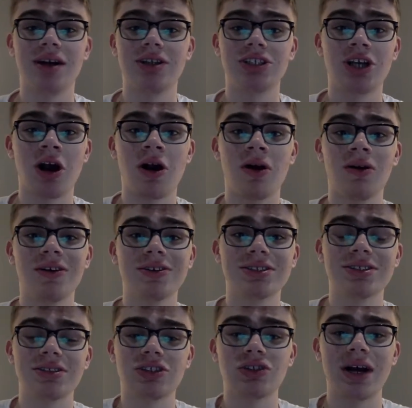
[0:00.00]

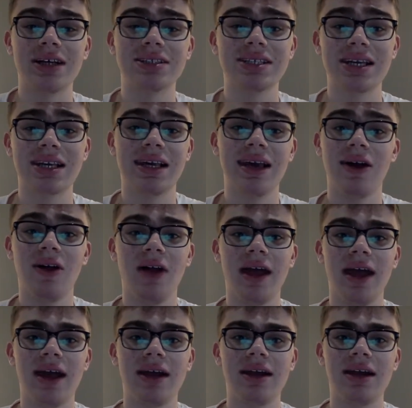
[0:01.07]
Charles tries to kill
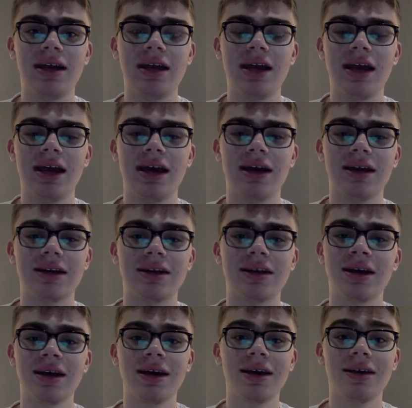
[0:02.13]
Andy, and
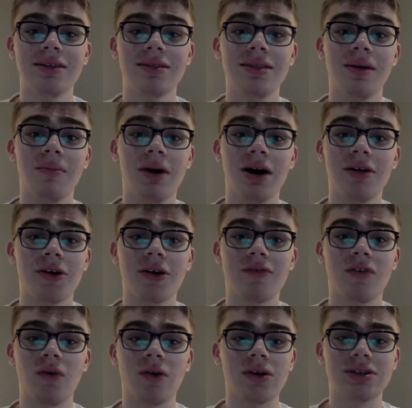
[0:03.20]
the mother,
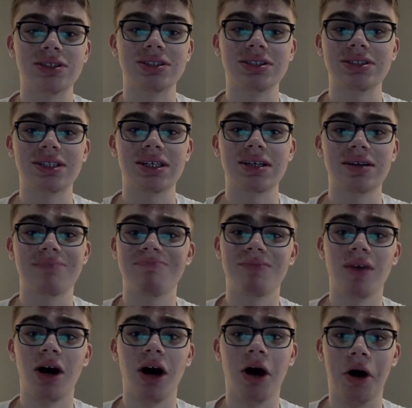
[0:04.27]
of course, is
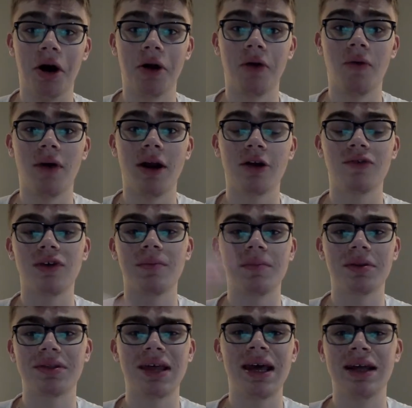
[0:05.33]
unaware of it,
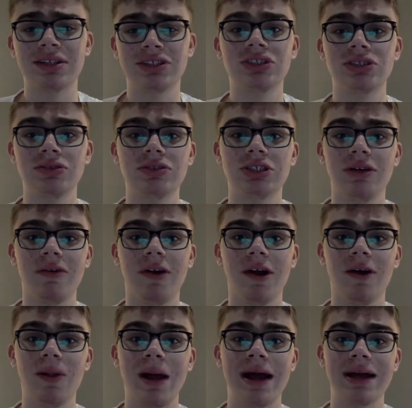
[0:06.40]
but then soon she
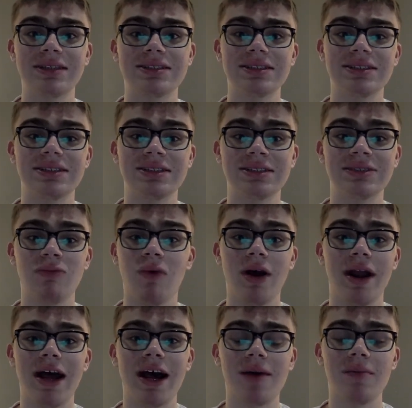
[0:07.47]
realizes
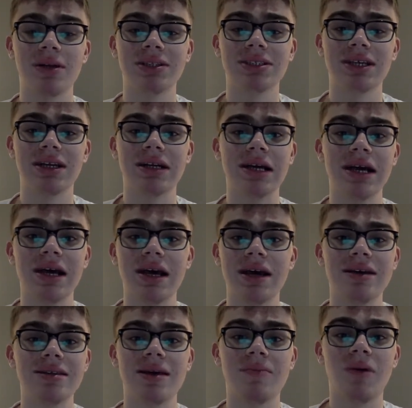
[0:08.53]
what happens, and
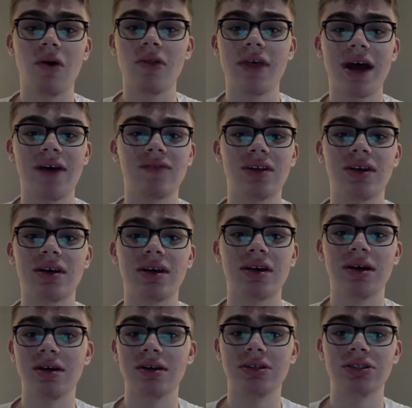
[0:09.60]
they both have
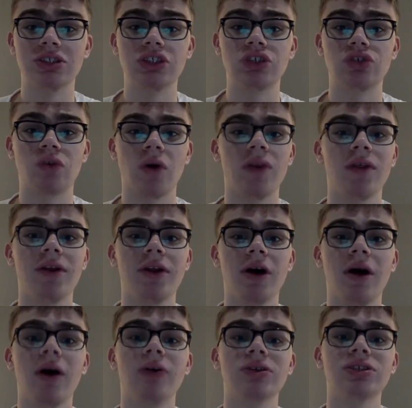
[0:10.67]
to destroy the
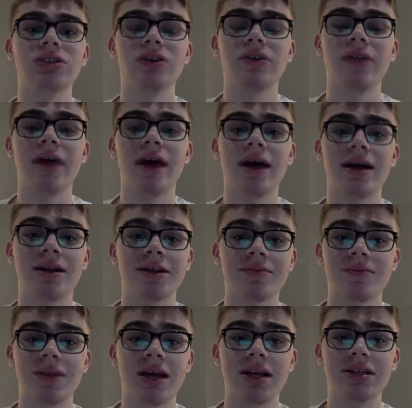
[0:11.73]
doll so that
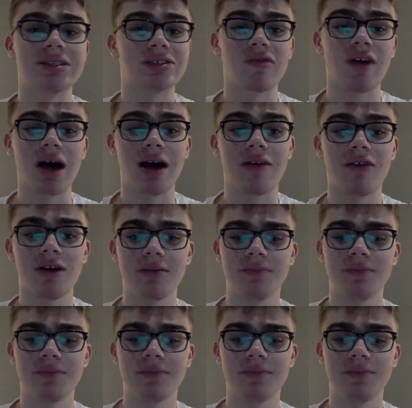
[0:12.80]
they can survive.